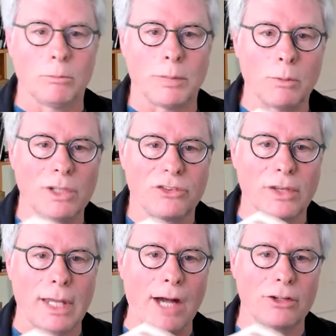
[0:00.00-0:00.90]
but what's the
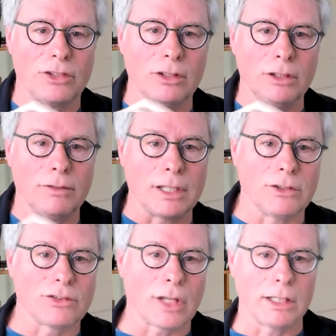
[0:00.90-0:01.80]
galaxy living
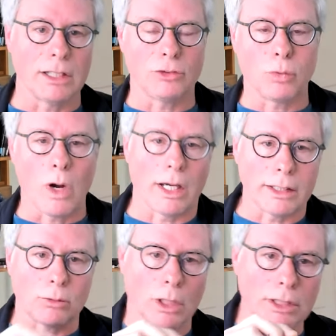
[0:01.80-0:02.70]
inside each one,
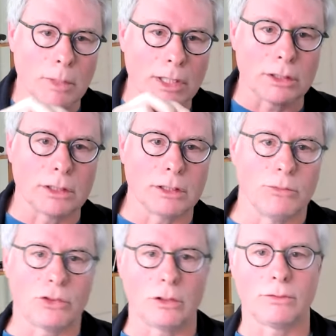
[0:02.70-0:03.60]
and what am I going to
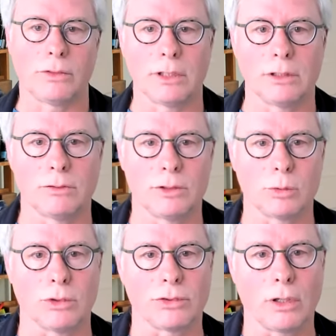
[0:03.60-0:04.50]
observe for the
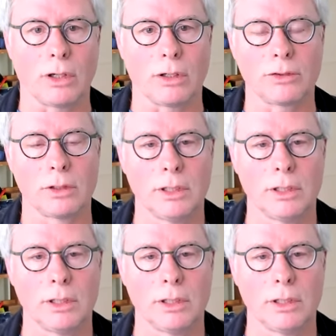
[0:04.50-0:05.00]
individual stars?